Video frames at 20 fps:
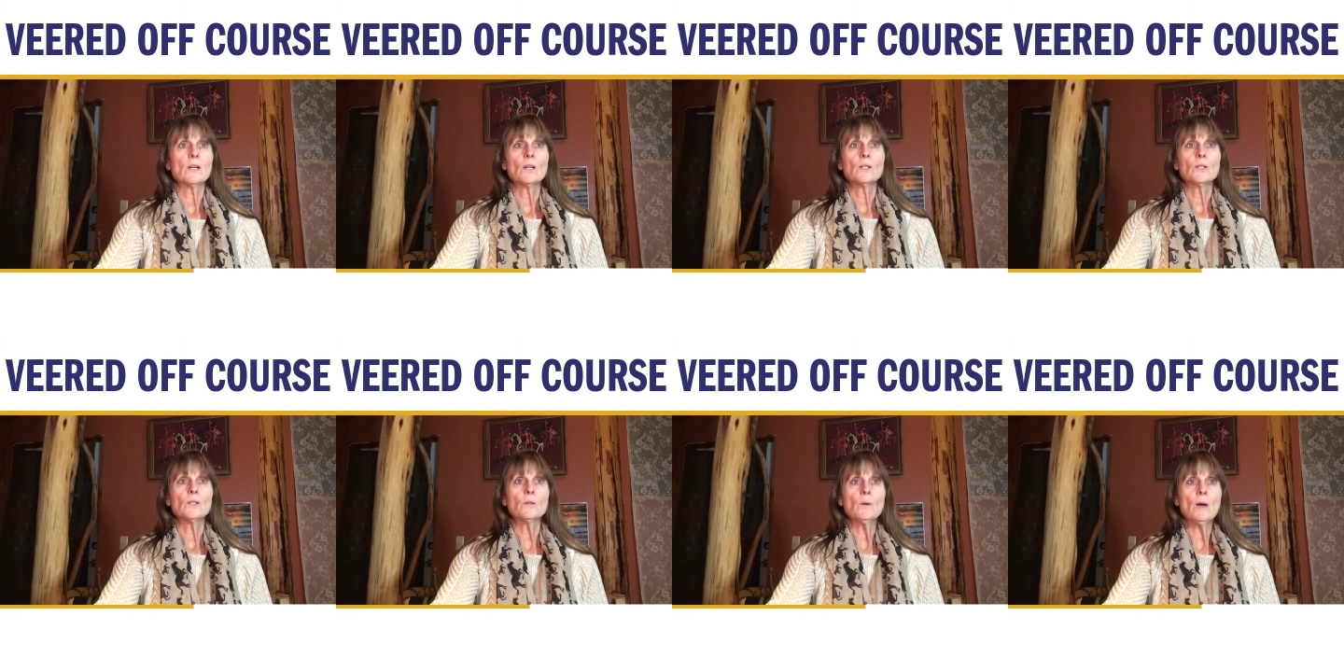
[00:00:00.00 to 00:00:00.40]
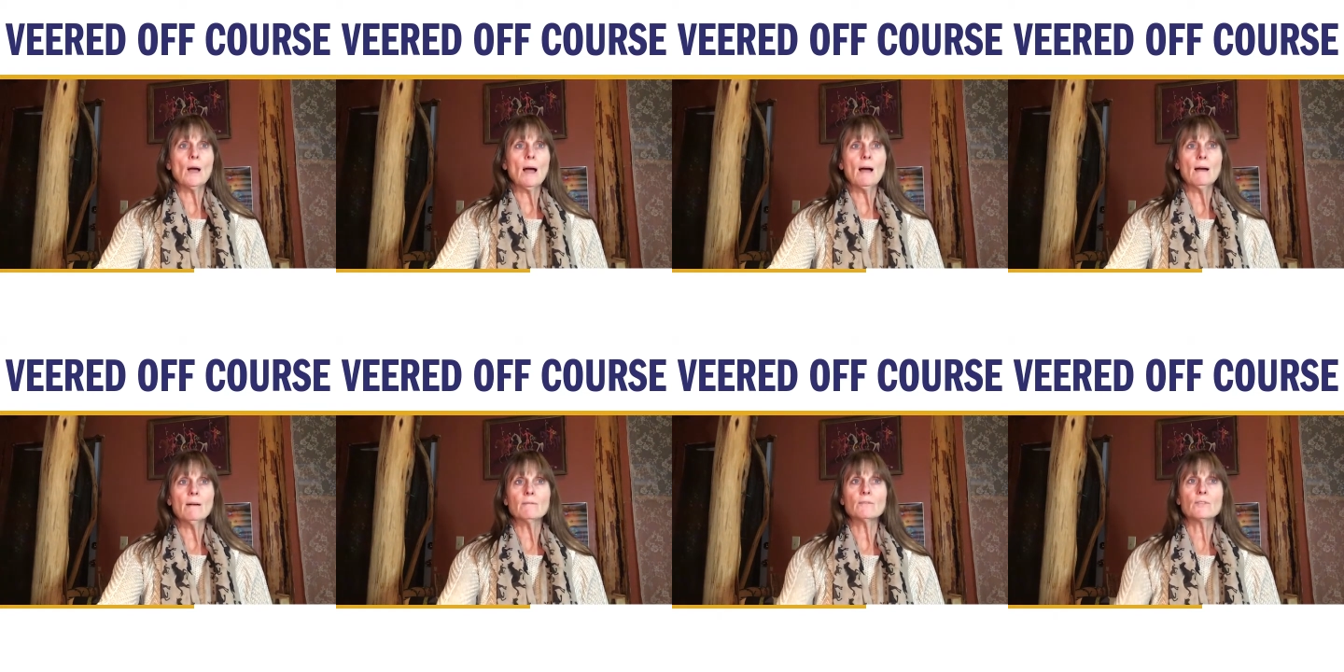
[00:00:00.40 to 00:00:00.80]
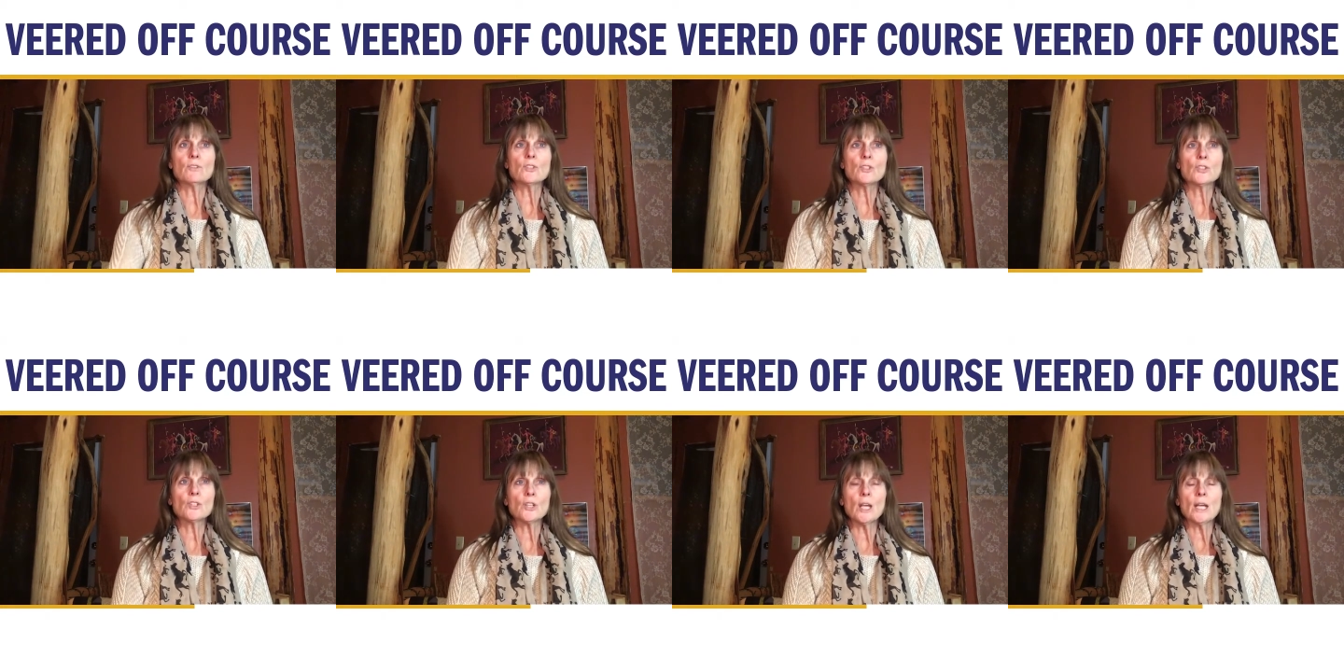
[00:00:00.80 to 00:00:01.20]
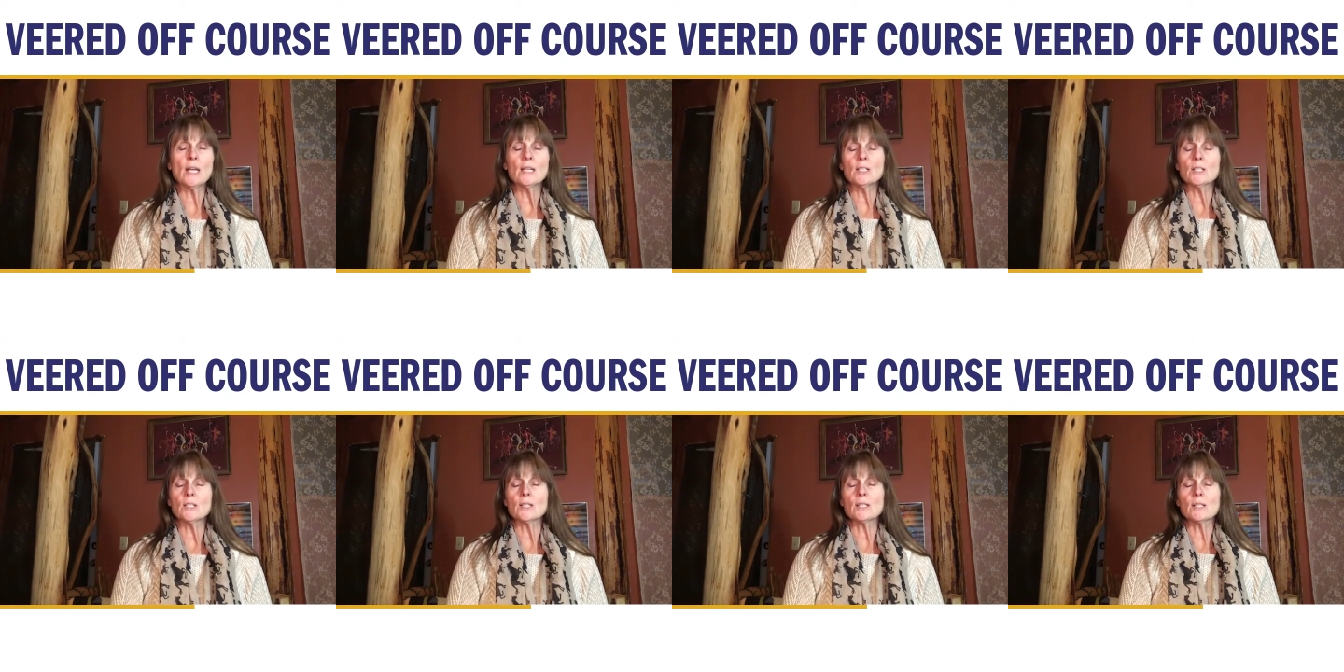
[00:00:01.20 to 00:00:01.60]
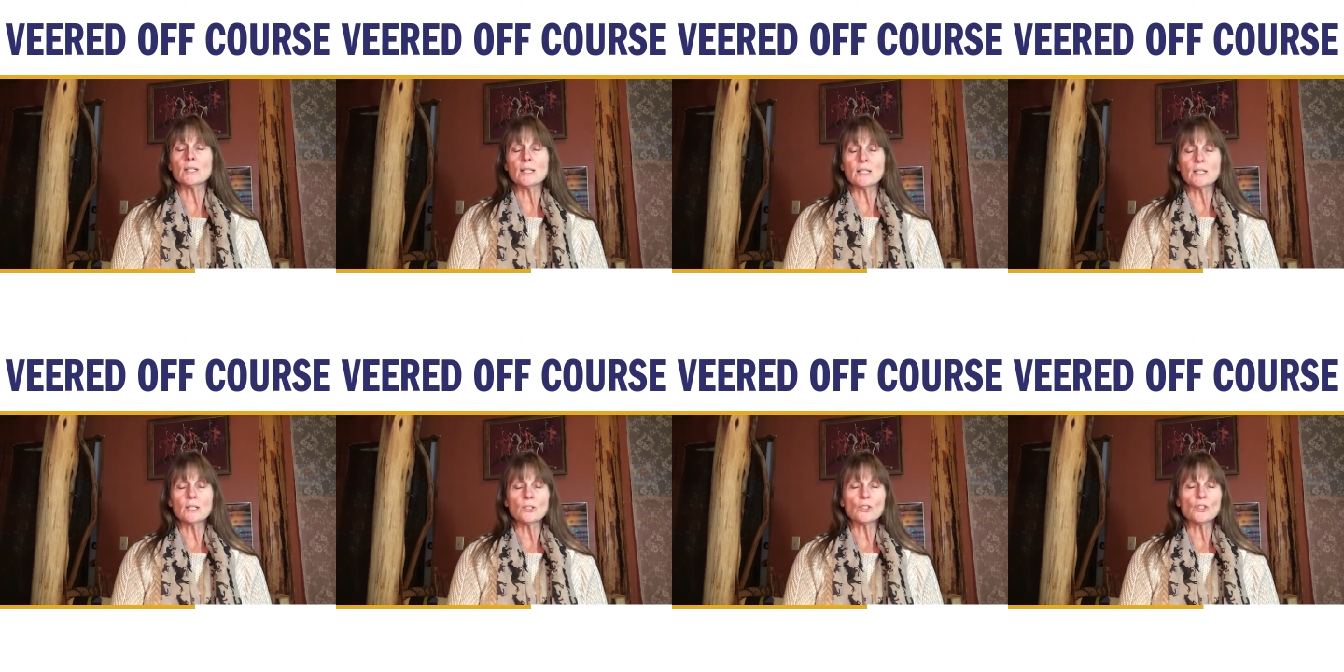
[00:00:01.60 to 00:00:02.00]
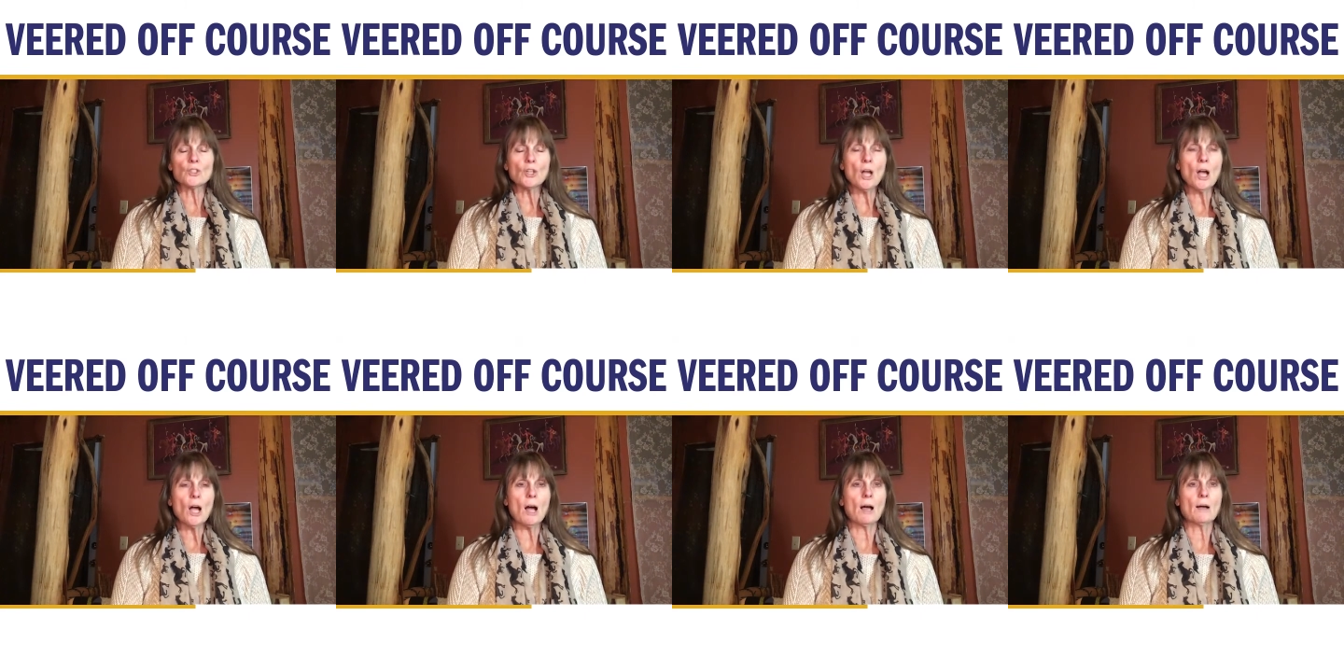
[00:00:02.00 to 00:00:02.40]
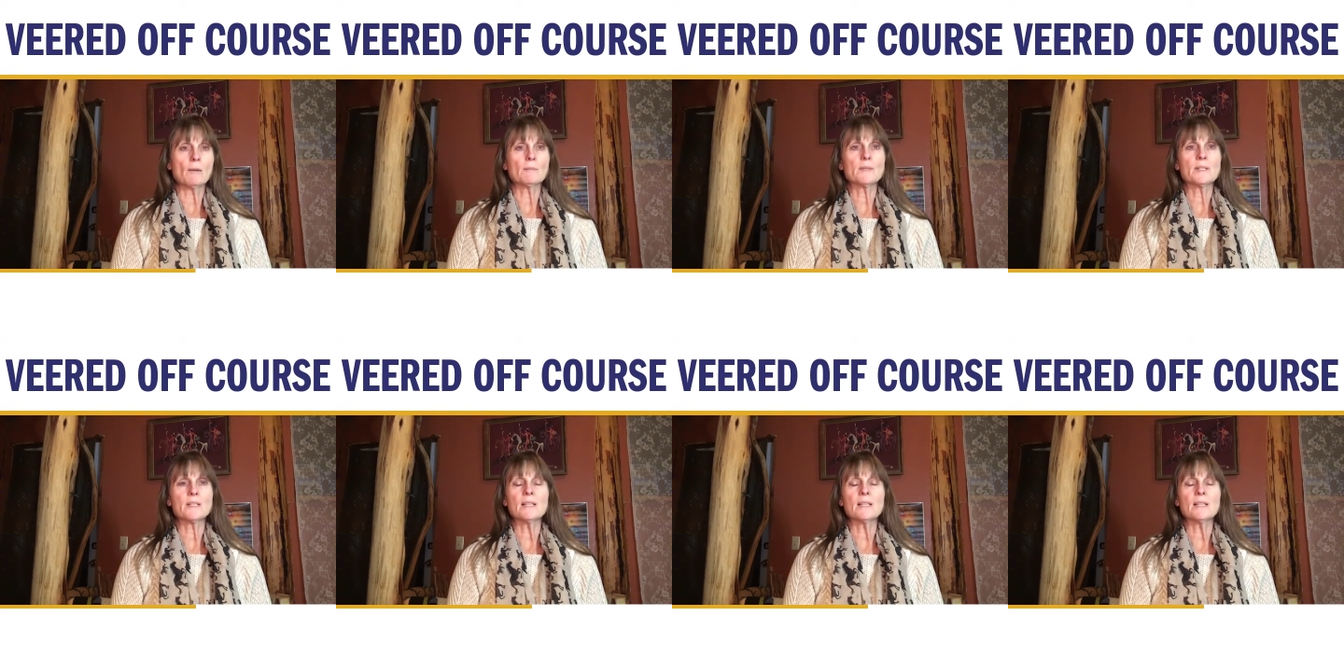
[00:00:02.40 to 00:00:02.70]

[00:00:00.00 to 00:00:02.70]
You have changes in jobs,